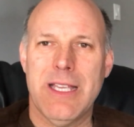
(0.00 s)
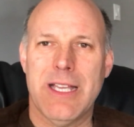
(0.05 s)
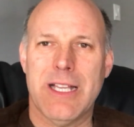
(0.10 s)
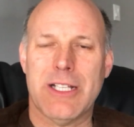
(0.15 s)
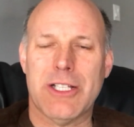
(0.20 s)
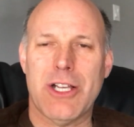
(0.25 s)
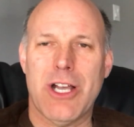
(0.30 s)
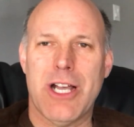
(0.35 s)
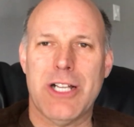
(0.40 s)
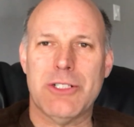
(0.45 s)

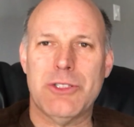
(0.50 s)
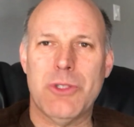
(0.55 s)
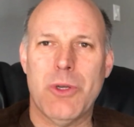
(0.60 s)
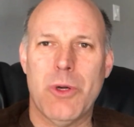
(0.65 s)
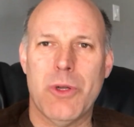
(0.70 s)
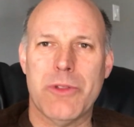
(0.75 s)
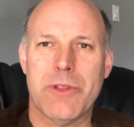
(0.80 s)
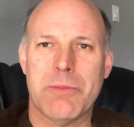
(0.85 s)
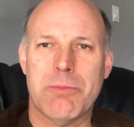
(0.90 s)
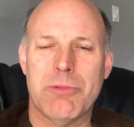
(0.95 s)
and God
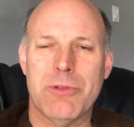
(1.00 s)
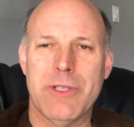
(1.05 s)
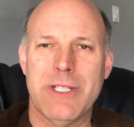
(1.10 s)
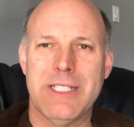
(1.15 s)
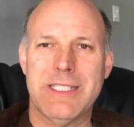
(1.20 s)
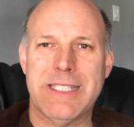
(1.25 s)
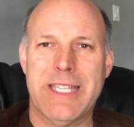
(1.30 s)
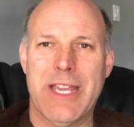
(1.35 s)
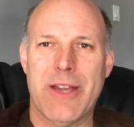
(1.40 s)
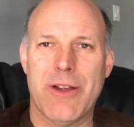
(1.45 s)
told the
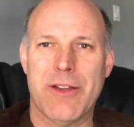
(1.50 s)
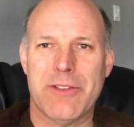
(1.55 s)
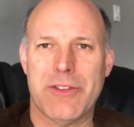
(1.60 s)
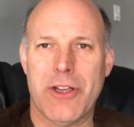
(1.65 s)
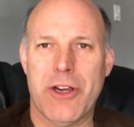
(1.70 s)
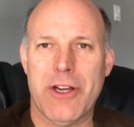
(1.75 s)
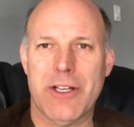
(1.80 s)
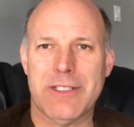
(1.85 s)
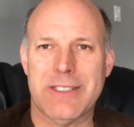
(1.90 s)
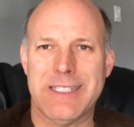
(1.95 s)
priest carrying the
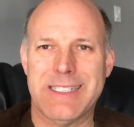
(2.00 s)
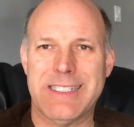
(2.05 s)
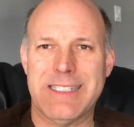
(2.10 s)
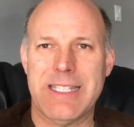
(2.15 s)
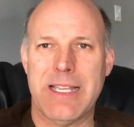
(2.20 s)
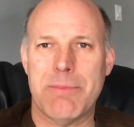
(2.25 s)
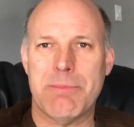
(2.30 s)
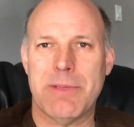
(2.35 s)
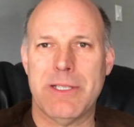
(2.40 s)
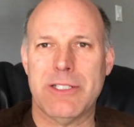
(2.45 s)
ark to
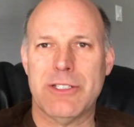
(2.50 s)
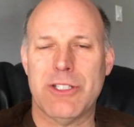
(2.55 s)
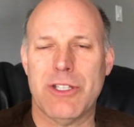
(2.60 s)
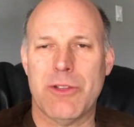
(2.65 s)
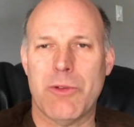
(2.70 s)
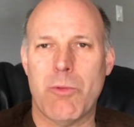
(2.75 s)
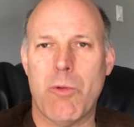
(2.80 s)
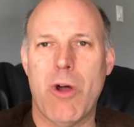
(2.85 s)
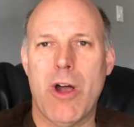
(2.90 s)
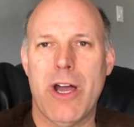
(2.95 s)
step into
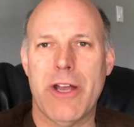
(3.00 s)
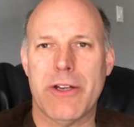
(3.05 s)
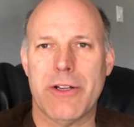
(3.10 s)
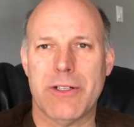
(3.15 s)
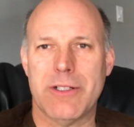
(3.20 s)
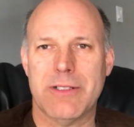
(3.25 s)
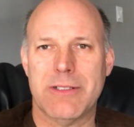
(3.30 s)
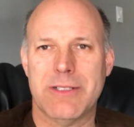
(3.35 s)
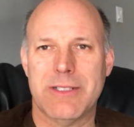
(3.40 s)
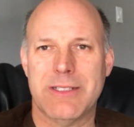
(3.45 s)
the
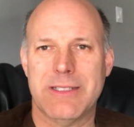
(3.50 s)
water,